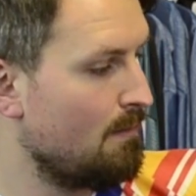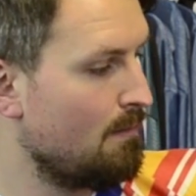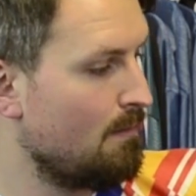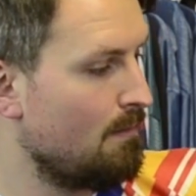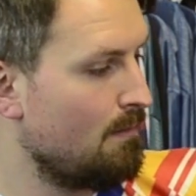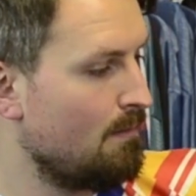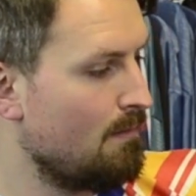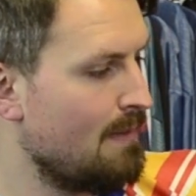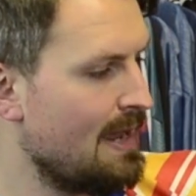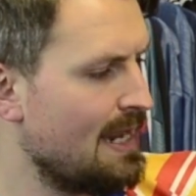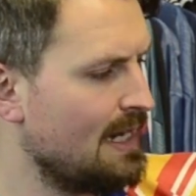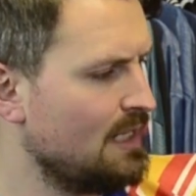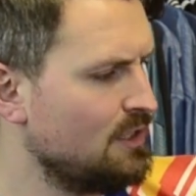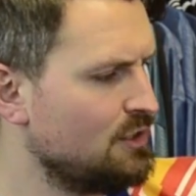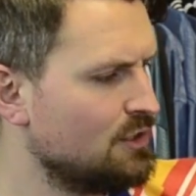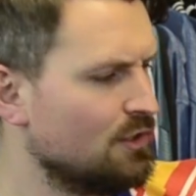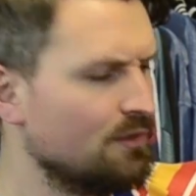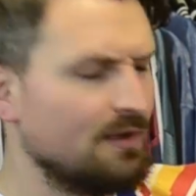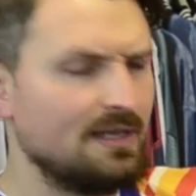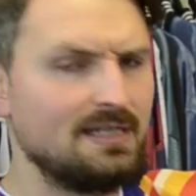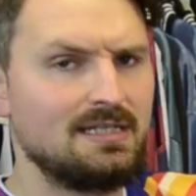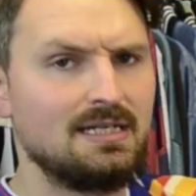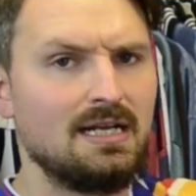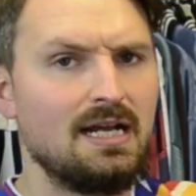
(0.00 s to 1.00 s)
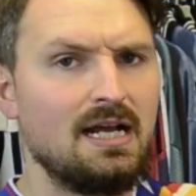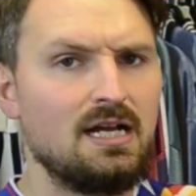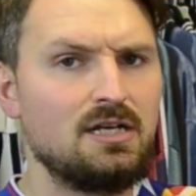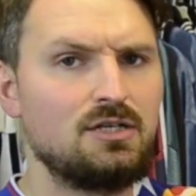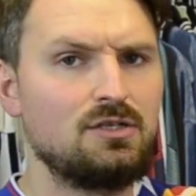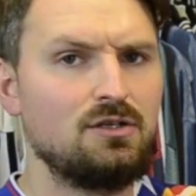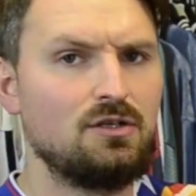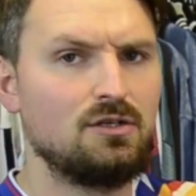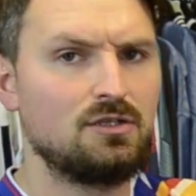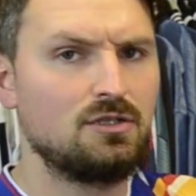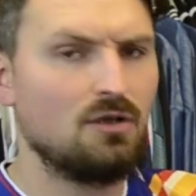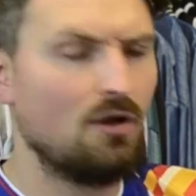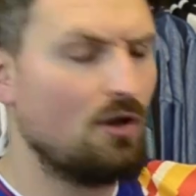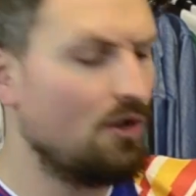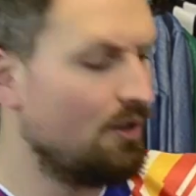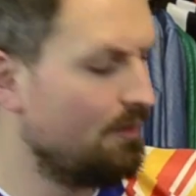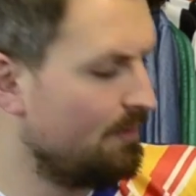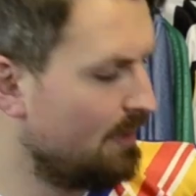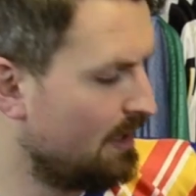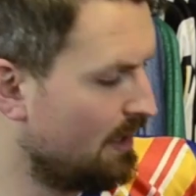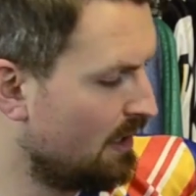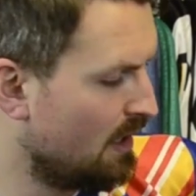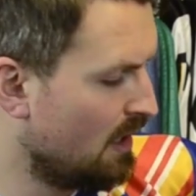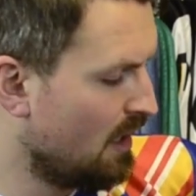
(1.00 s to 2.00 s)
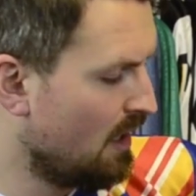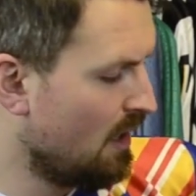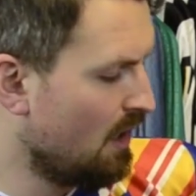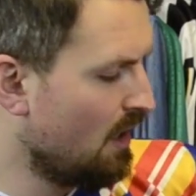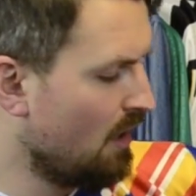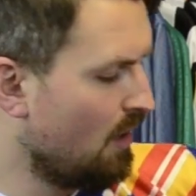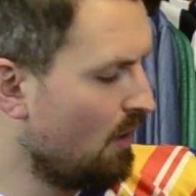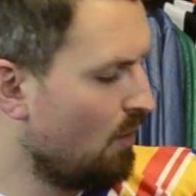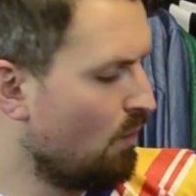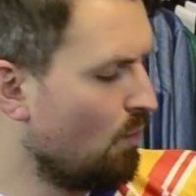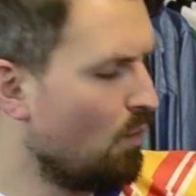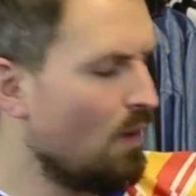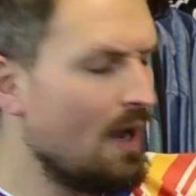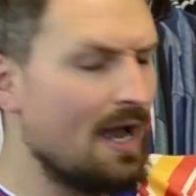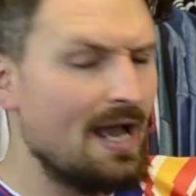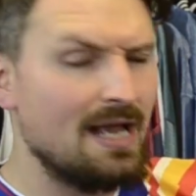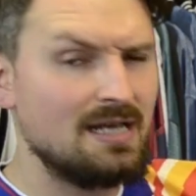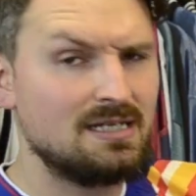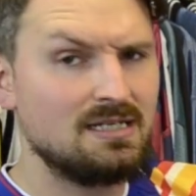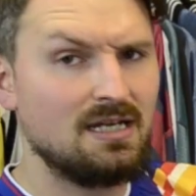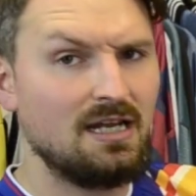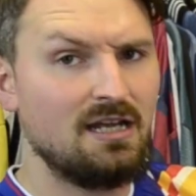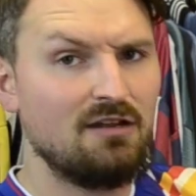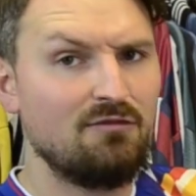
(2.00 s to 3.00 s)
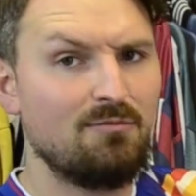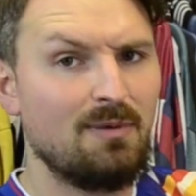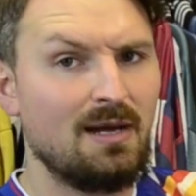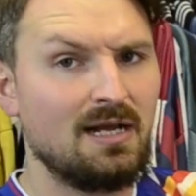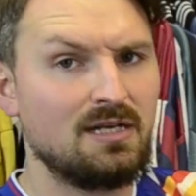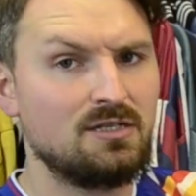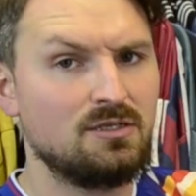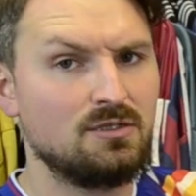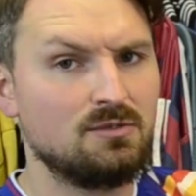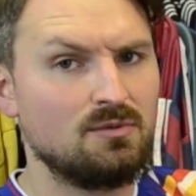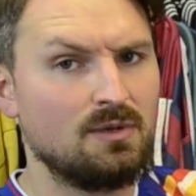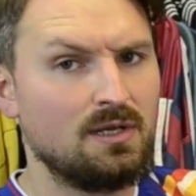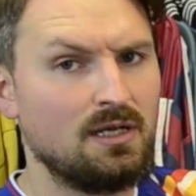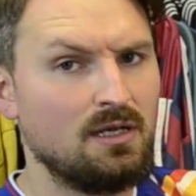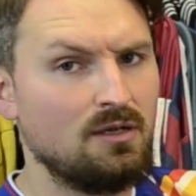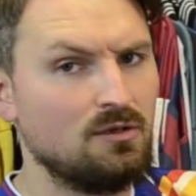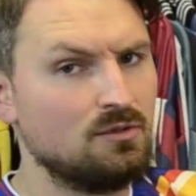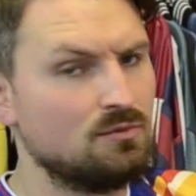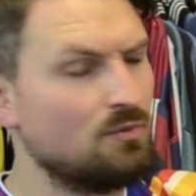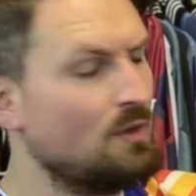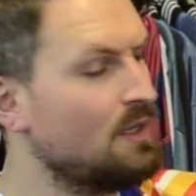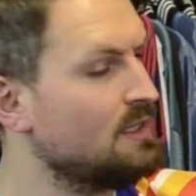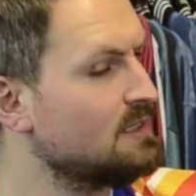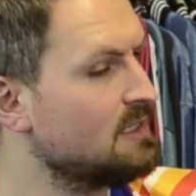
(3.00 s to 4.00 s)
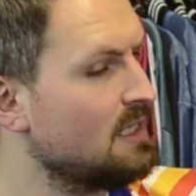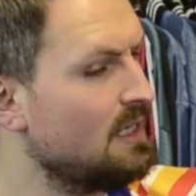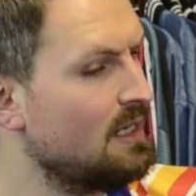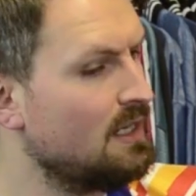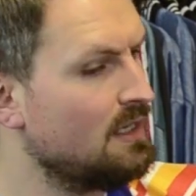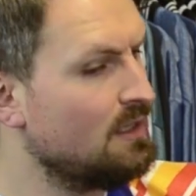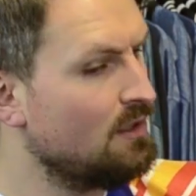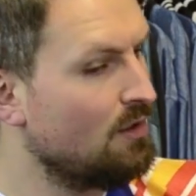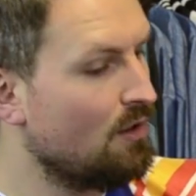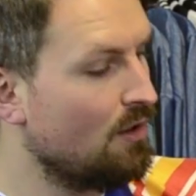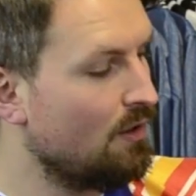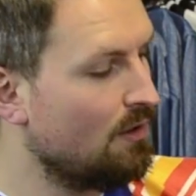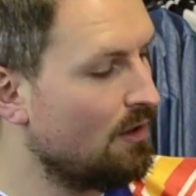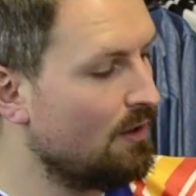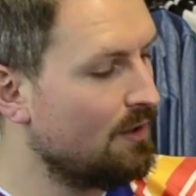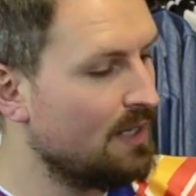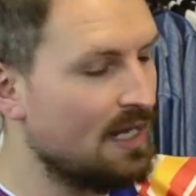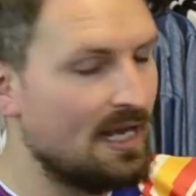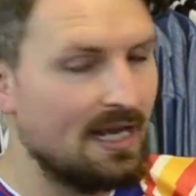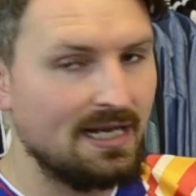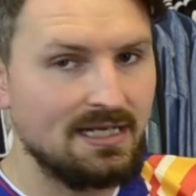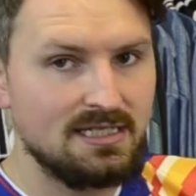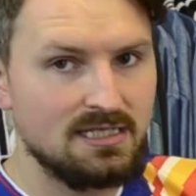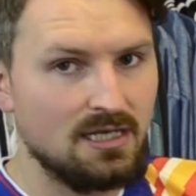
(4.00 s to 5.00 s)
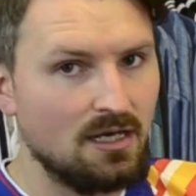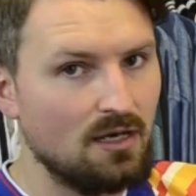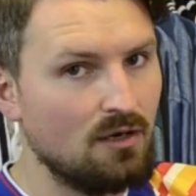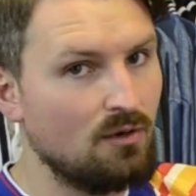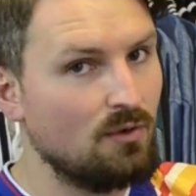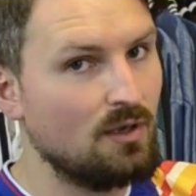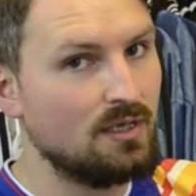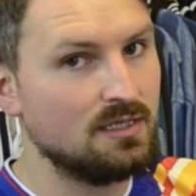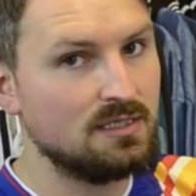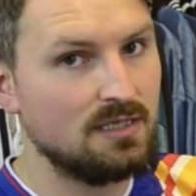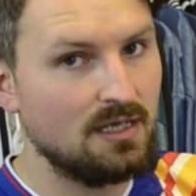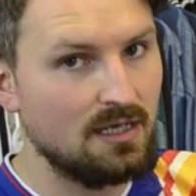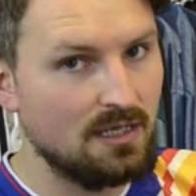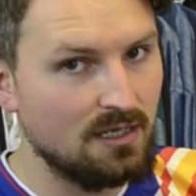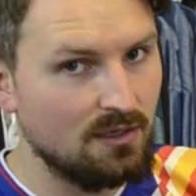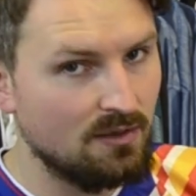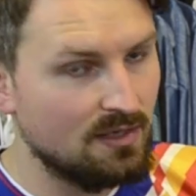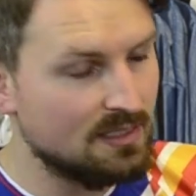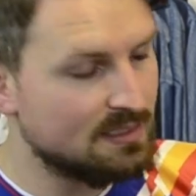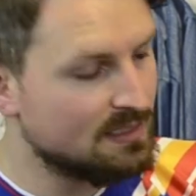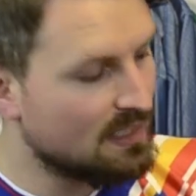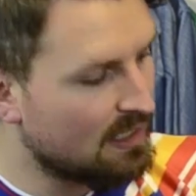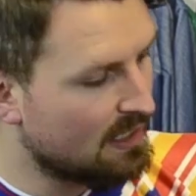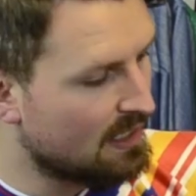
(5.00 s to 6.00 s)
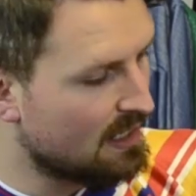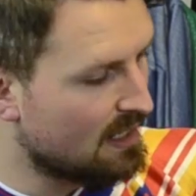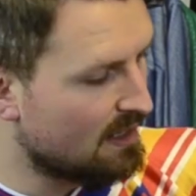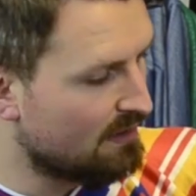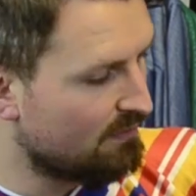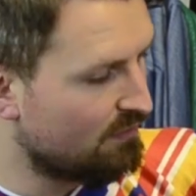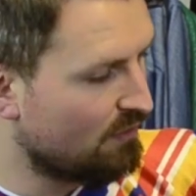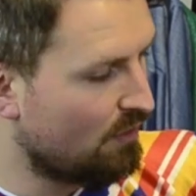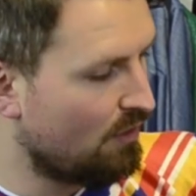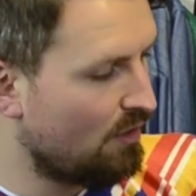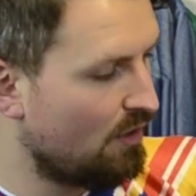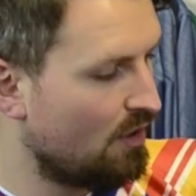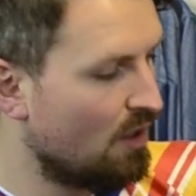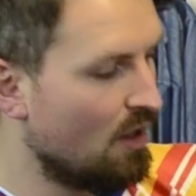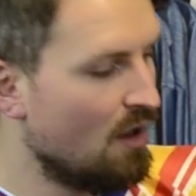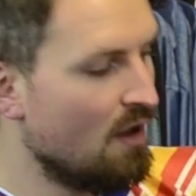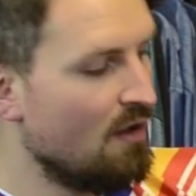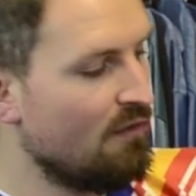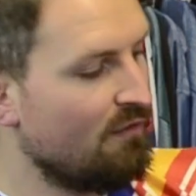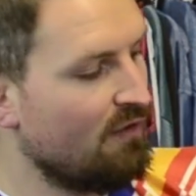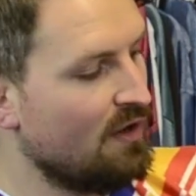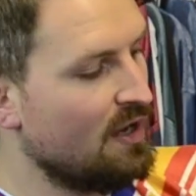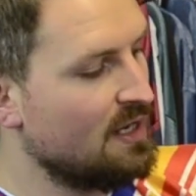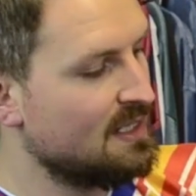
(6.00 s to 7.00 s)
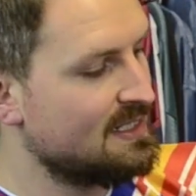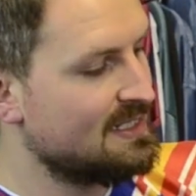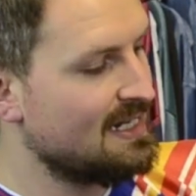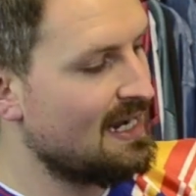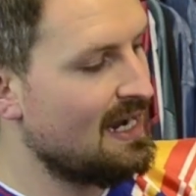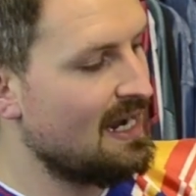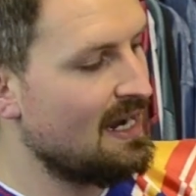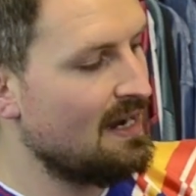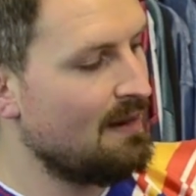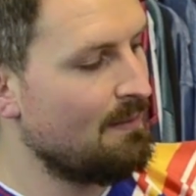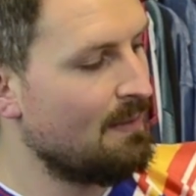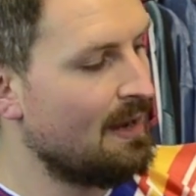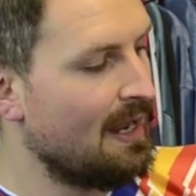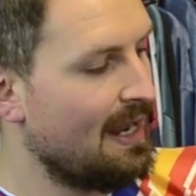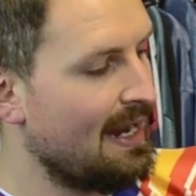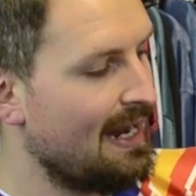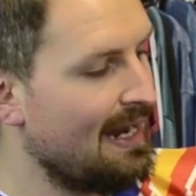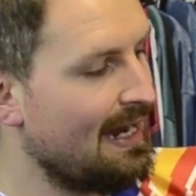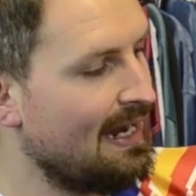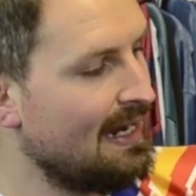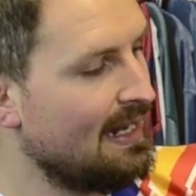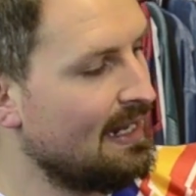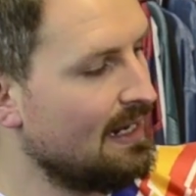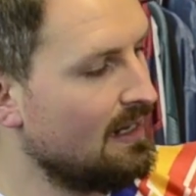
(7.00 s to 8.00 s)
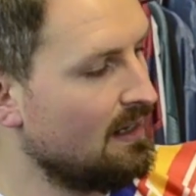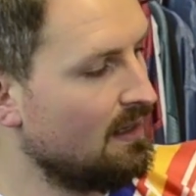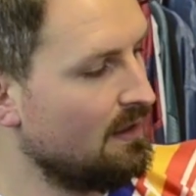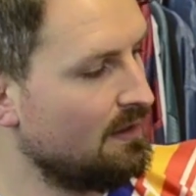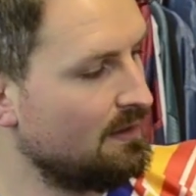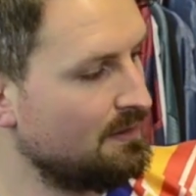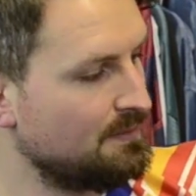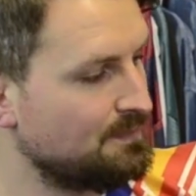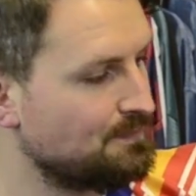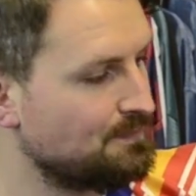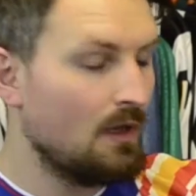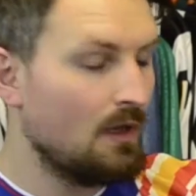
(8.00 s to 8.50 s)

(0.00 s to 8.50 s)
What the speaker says: major international tournament where sleeve patches were used. Weren't seen at Euro 92, weren't seen at USA 94, first time in England.